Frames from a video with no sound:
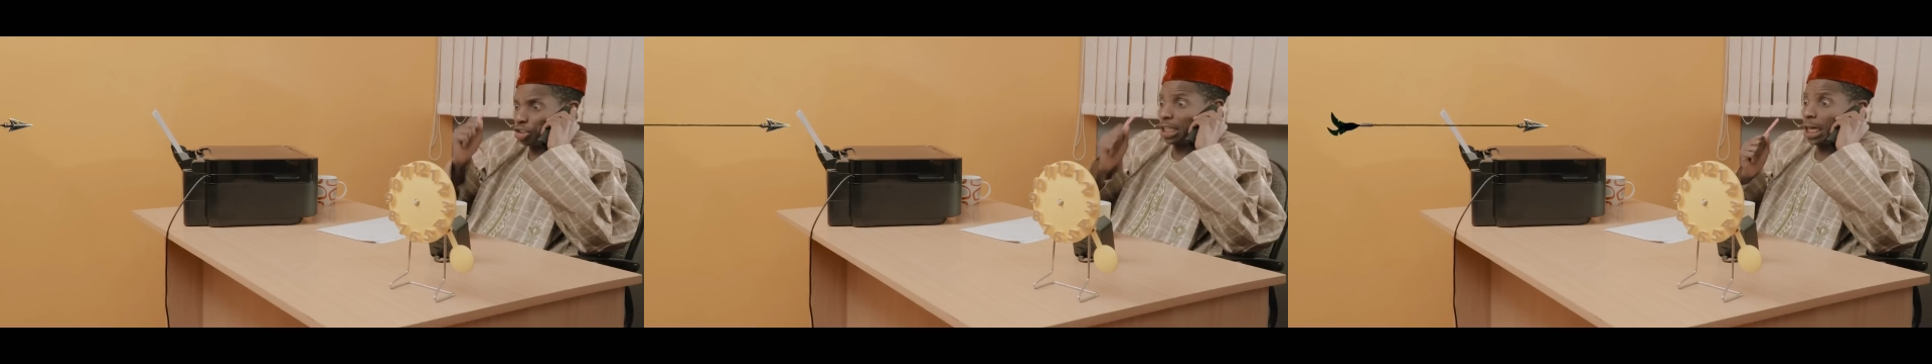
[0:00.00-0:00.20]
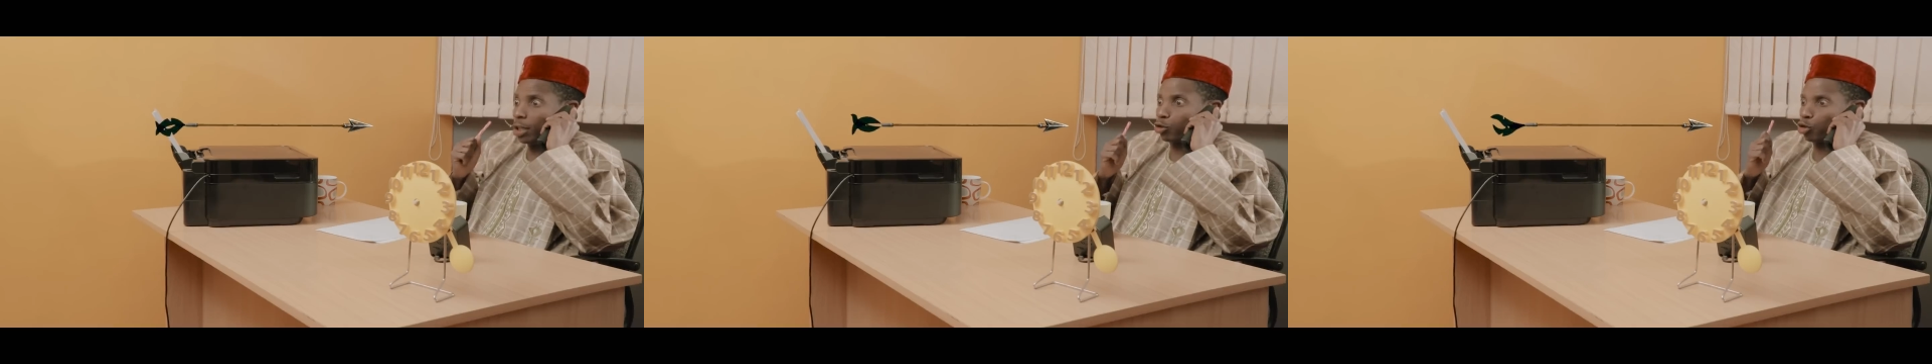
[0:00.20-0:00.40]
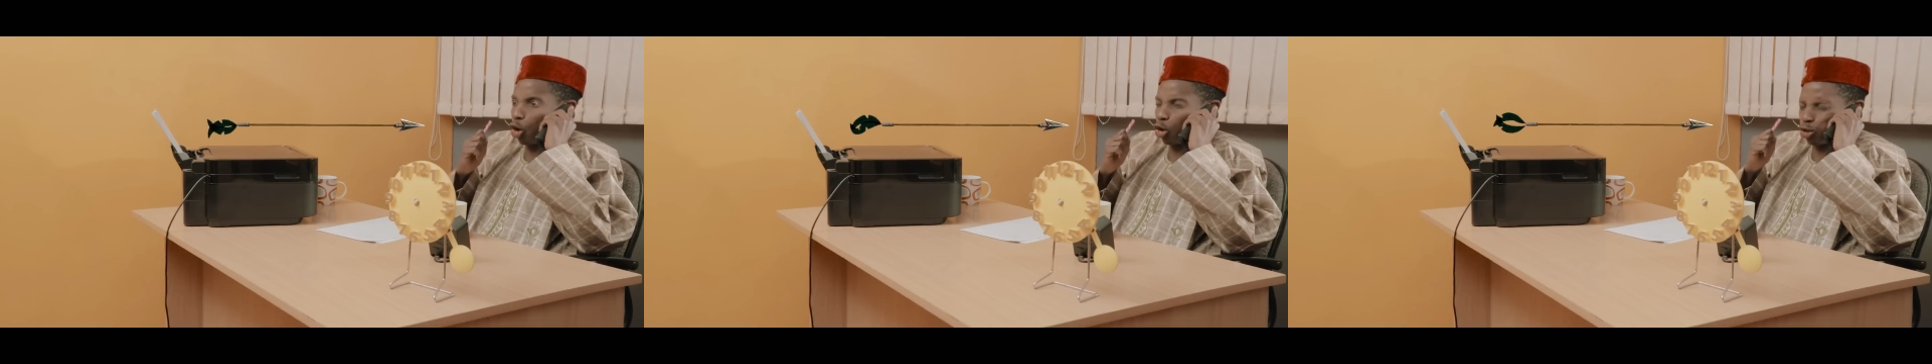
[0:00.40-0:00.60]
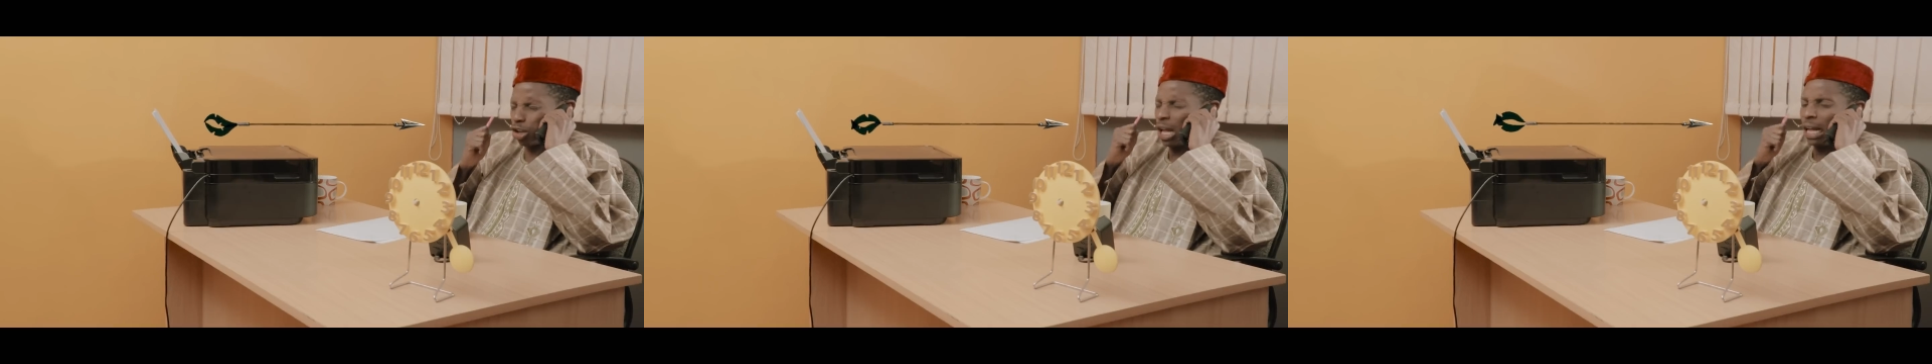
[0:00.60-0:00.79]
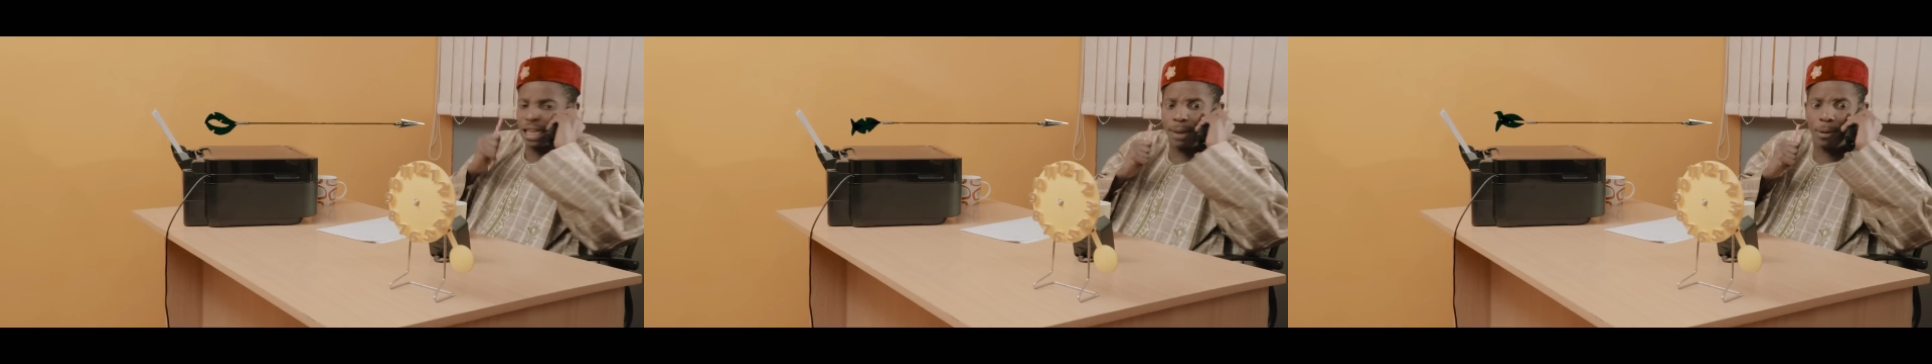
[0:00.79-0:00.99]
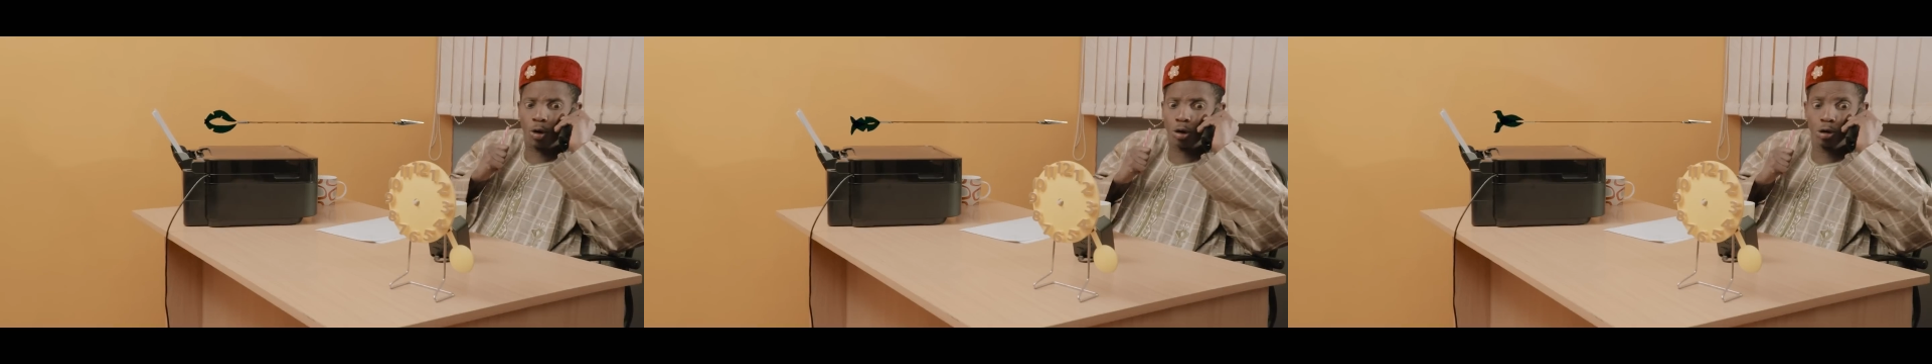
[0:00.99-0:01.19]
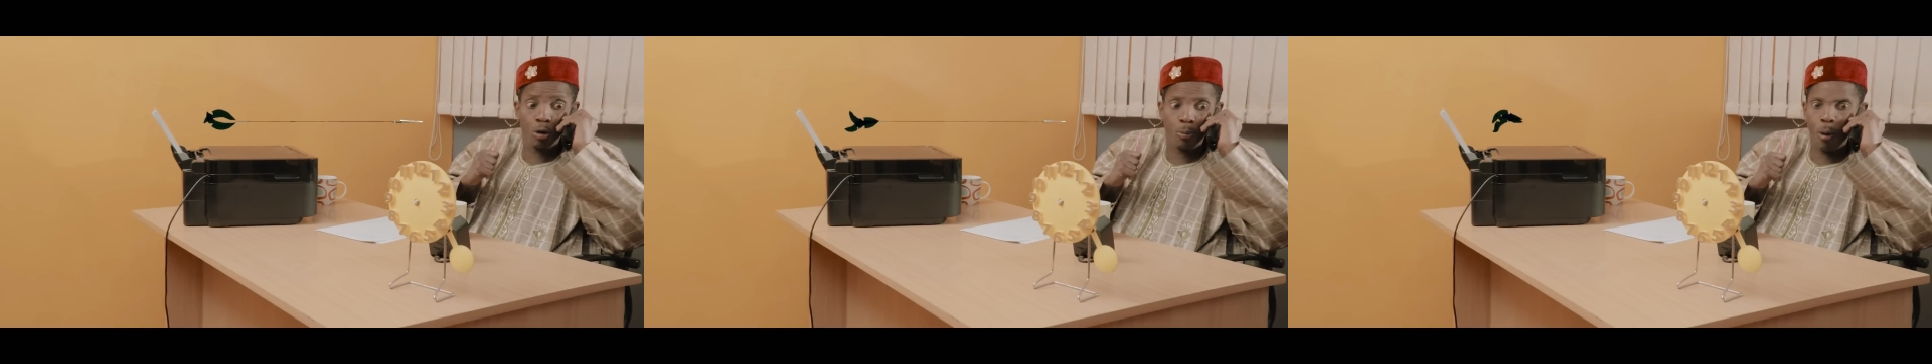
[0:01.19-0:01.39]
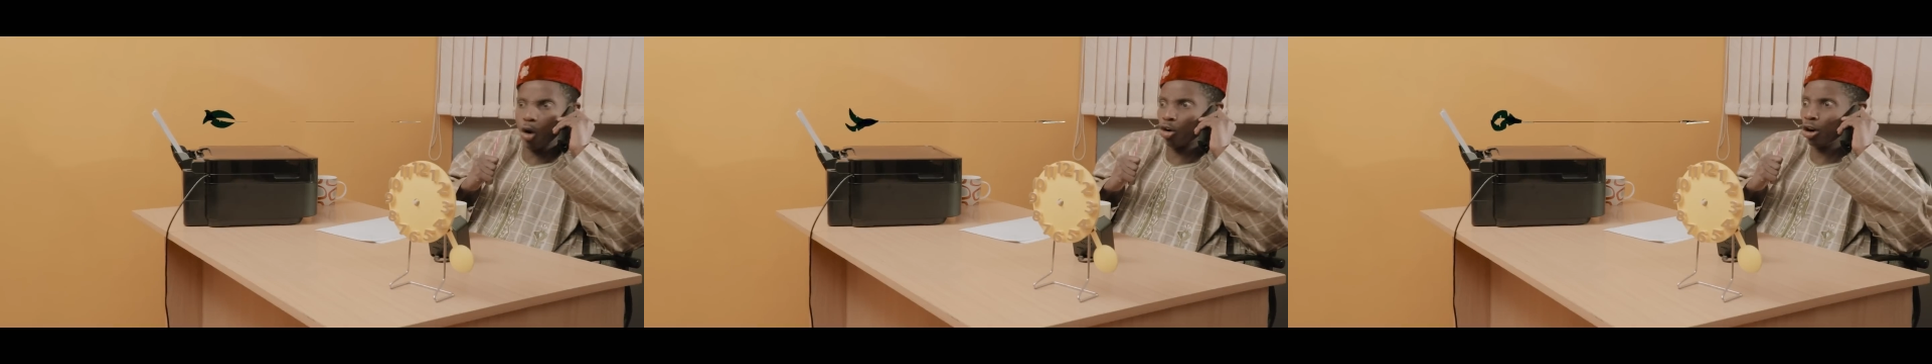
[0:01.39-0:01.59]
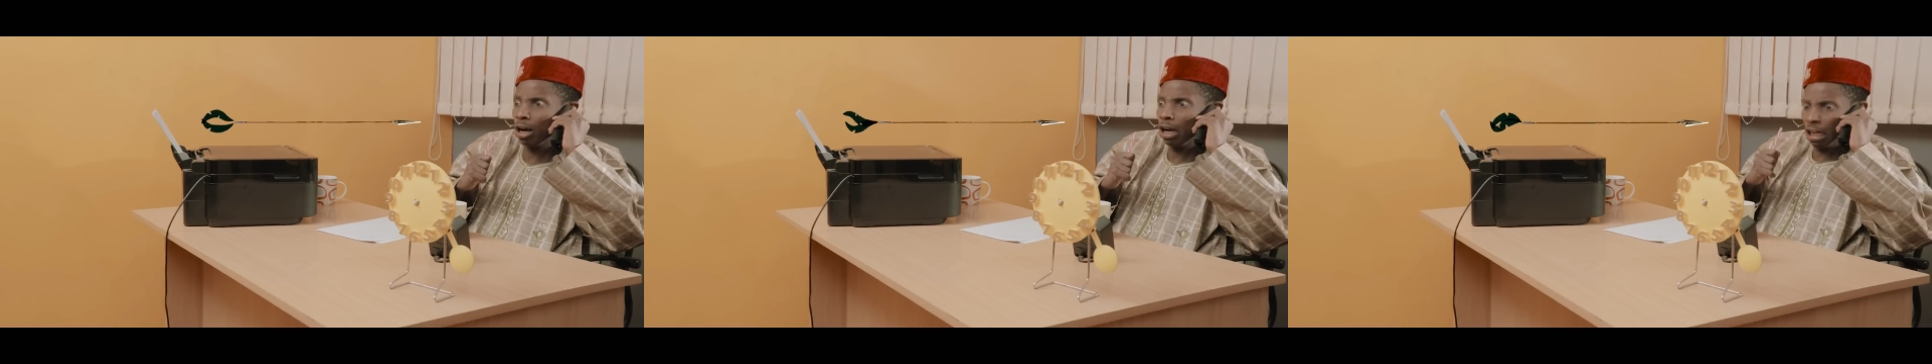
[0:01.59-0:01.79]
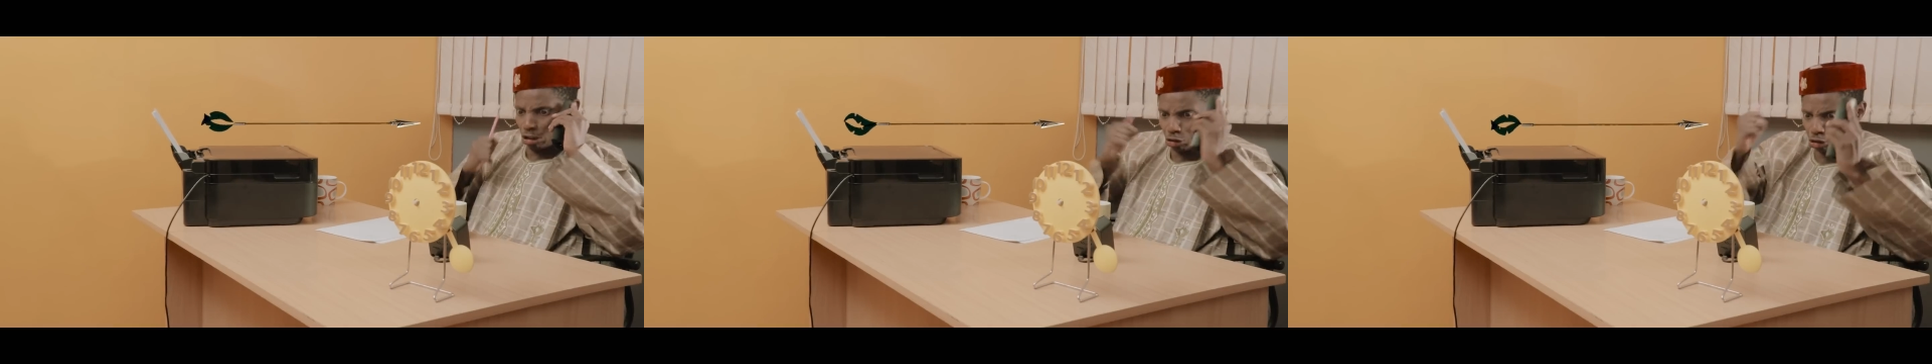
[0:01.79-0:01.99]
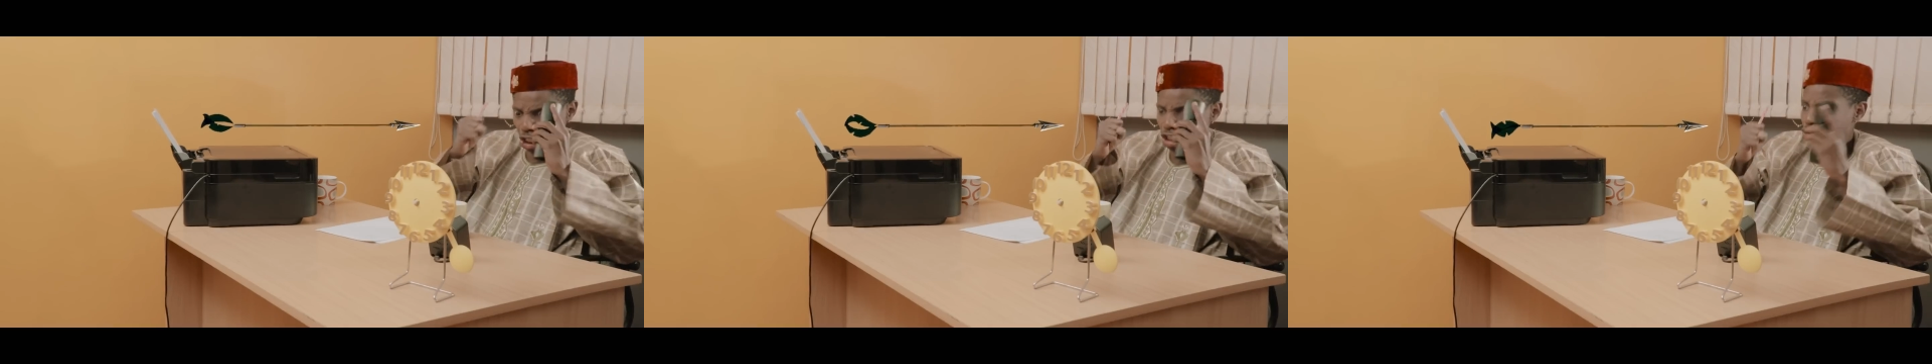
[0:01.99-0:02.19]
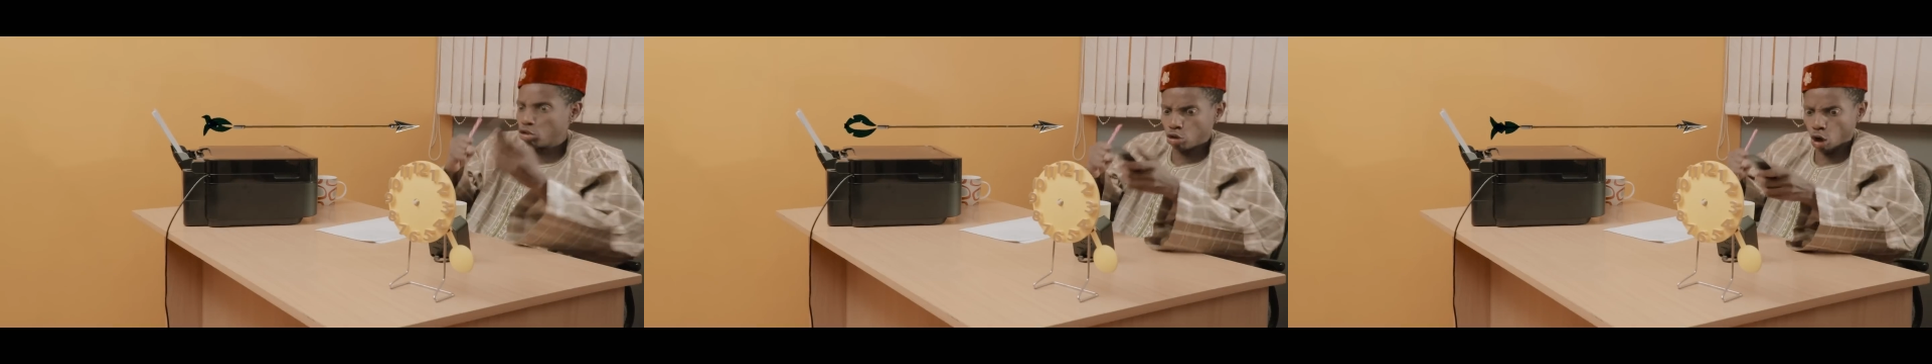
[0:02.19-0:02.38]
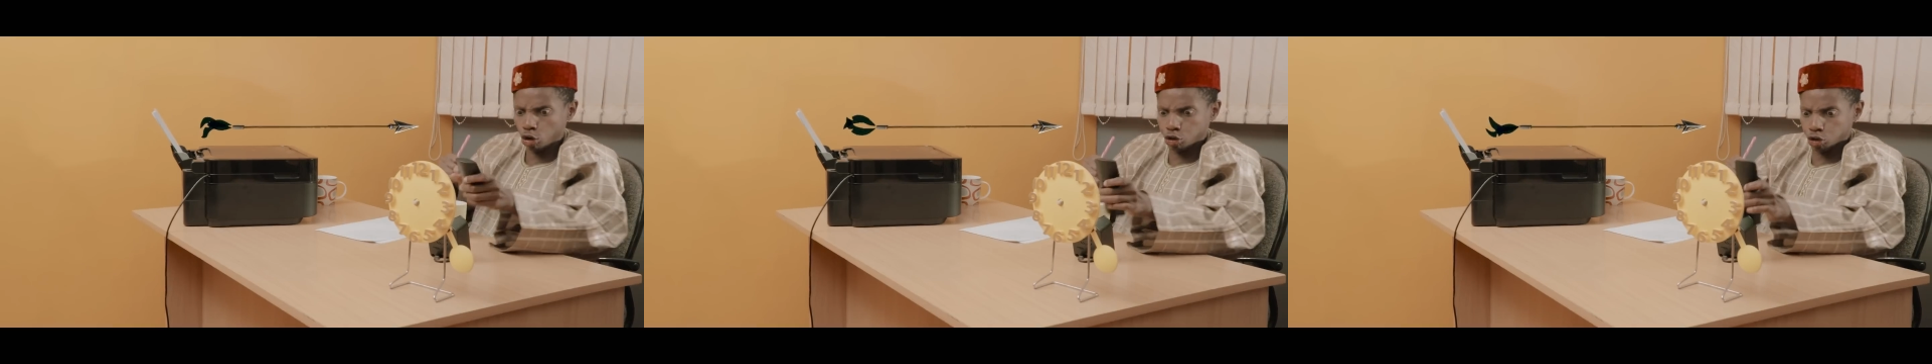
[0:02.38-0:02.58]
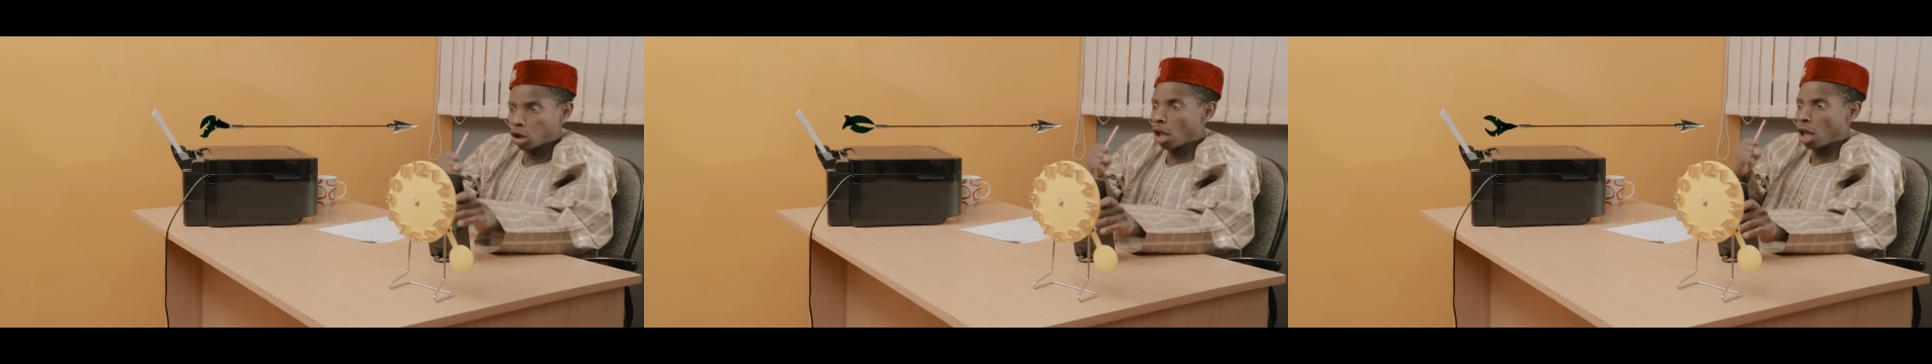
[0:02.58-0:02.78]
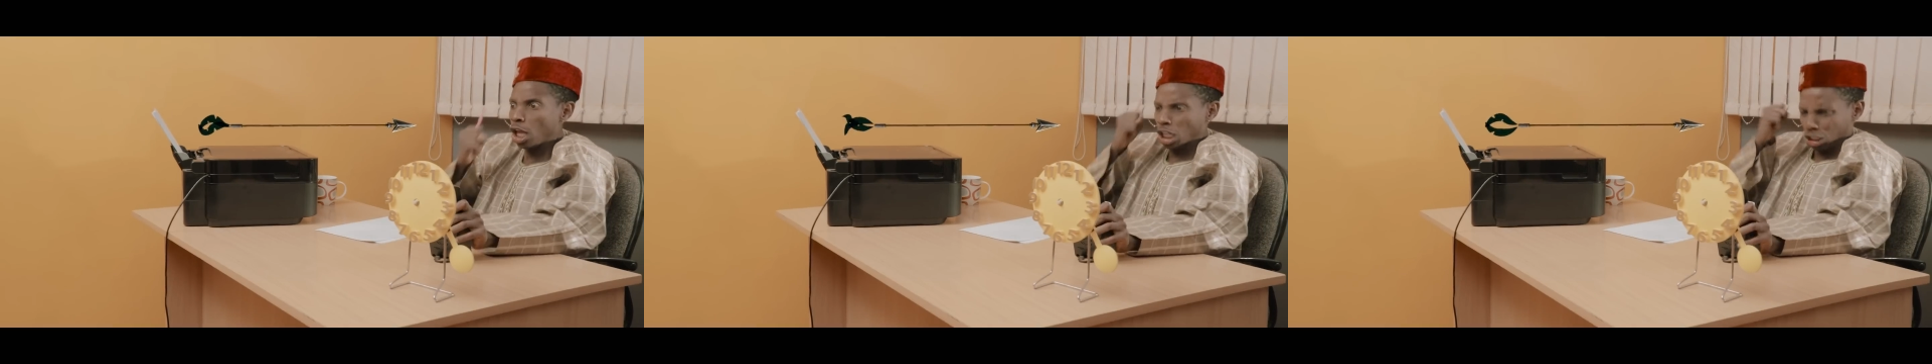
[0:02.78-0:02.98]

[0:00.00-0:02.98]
Jesus, let me call you back. Jesus.